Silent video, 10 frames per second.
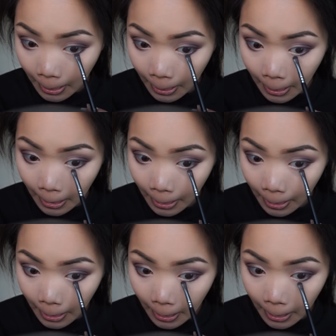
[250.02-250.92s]

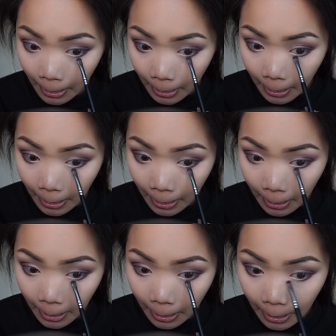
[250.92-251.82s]

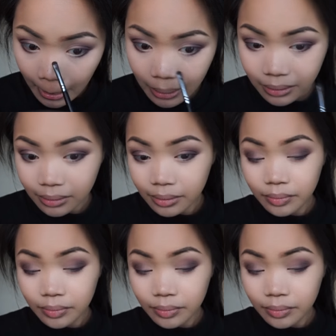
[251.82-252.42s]
(no one is talking)